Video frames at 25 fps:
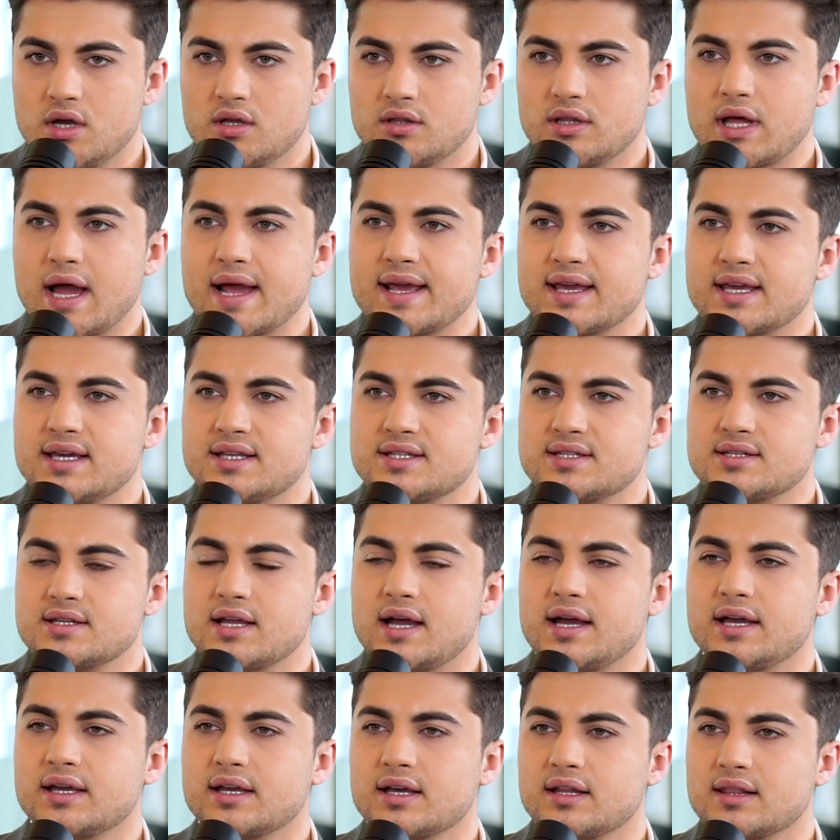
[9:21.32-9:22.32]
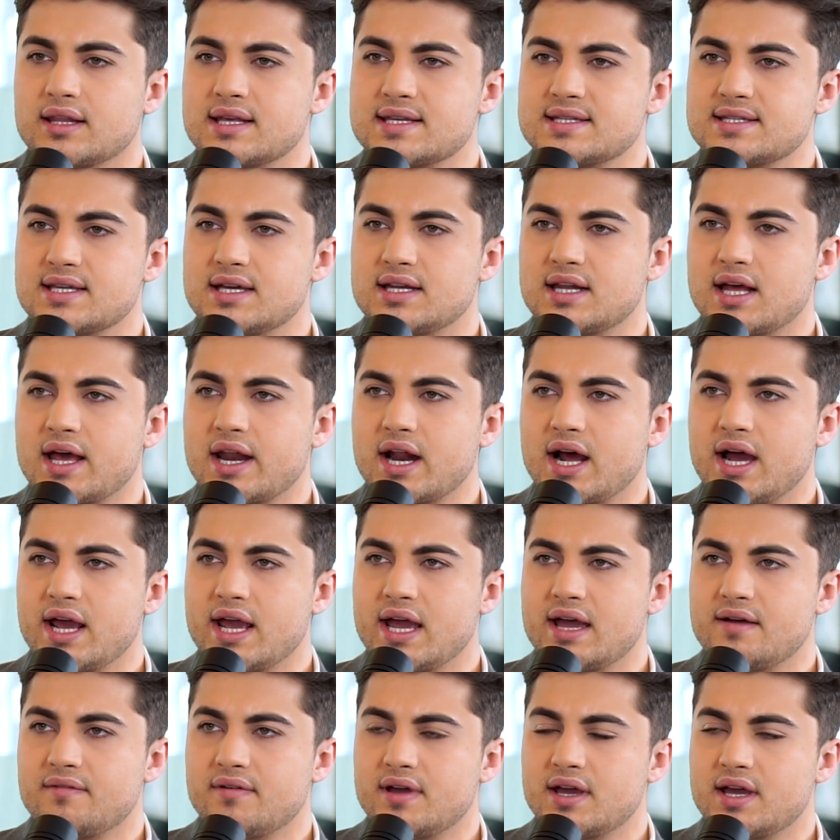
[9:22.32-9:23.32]
It's like, let's say that I
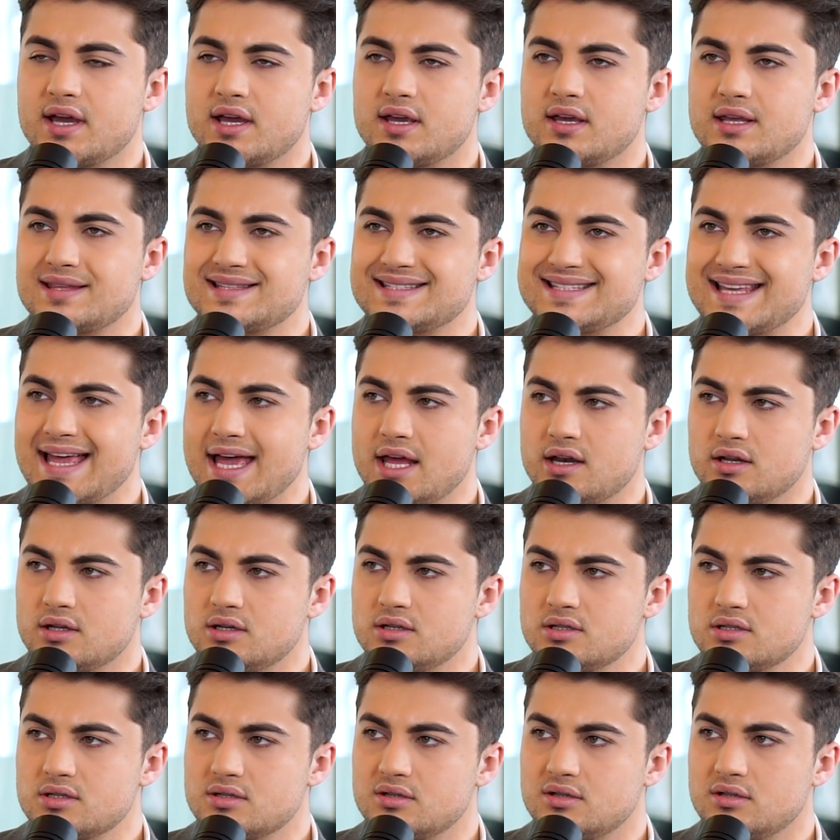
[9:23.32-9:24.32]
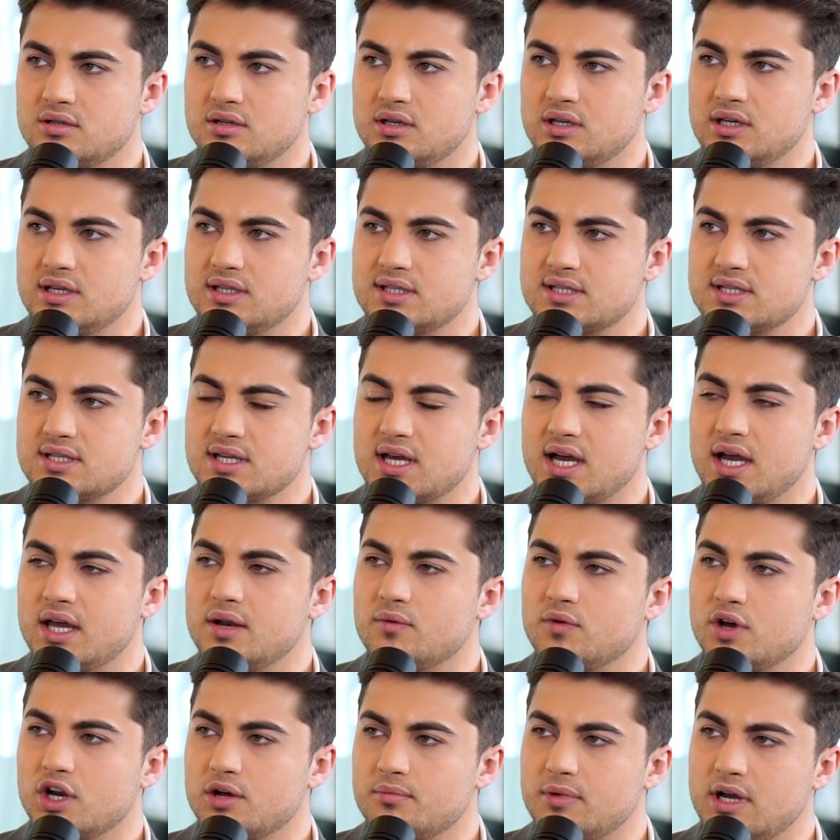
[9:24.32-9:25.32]
have a tenant inside
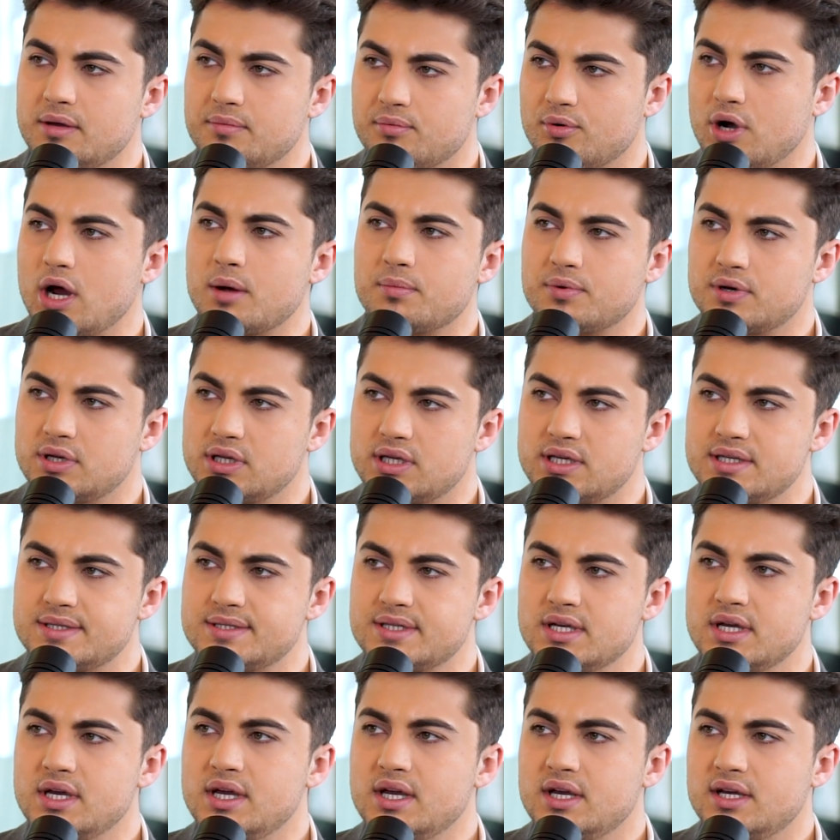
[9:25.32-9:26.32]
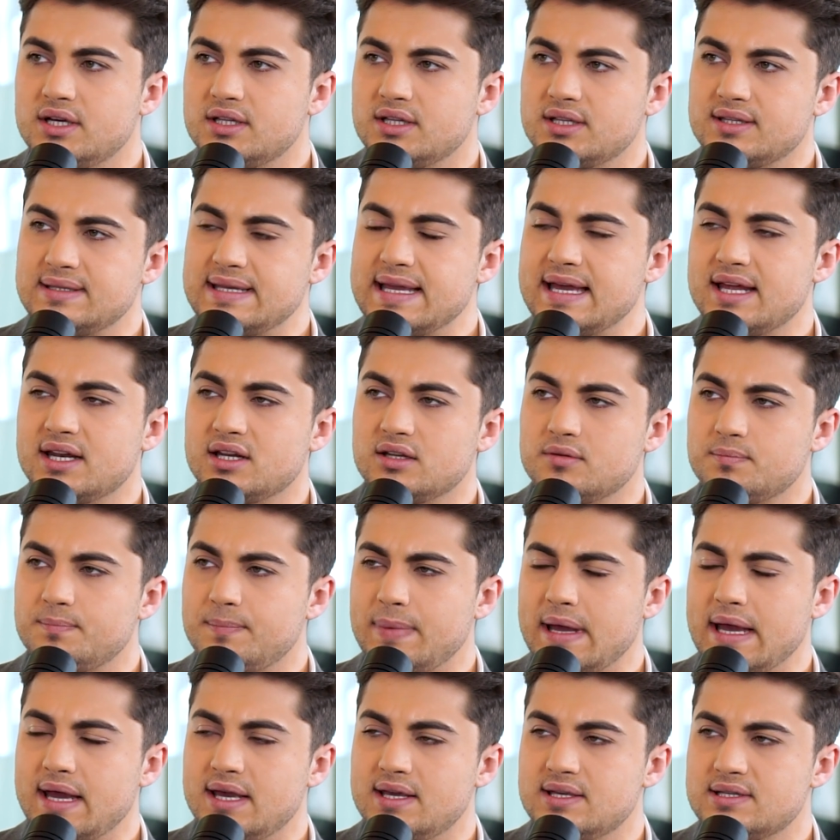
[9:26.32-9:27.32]
one of my properties and the tenant
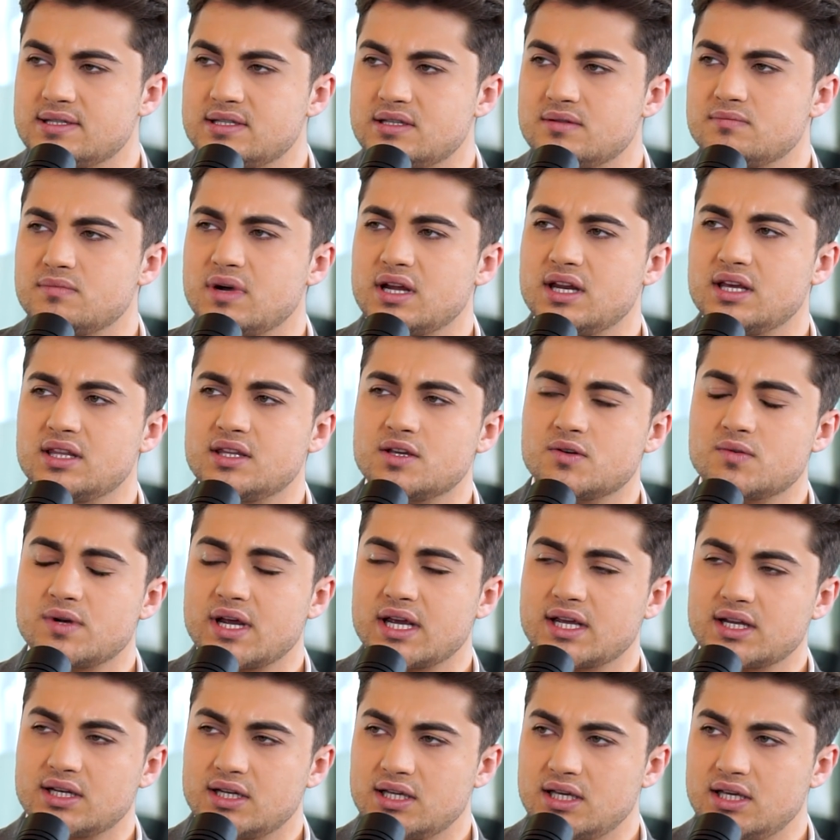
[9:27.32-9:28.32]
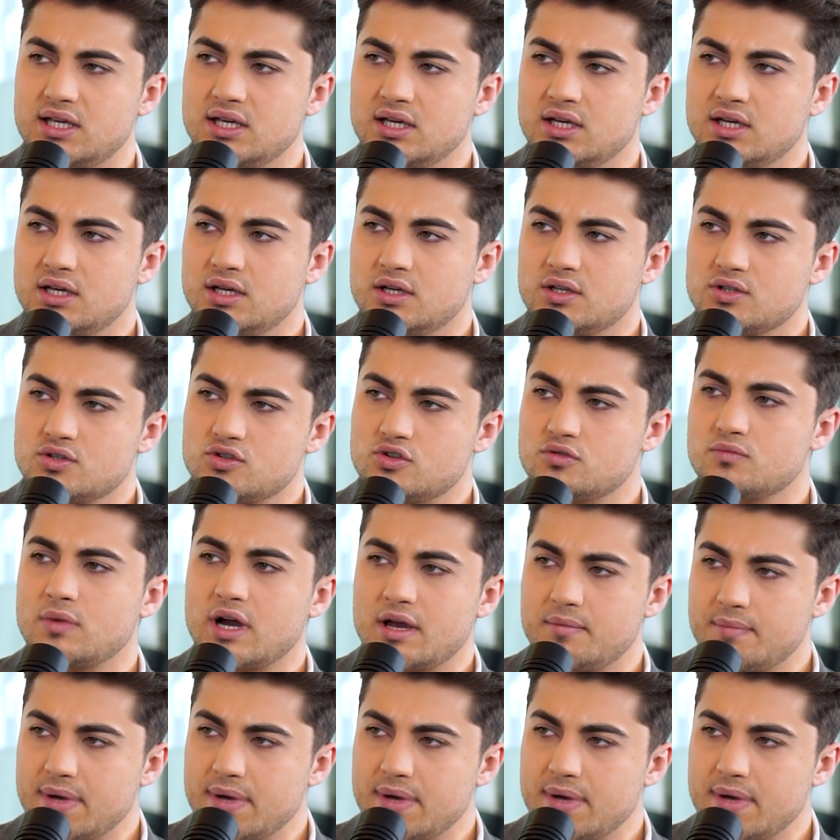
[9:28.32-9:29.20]
pays the money directly to my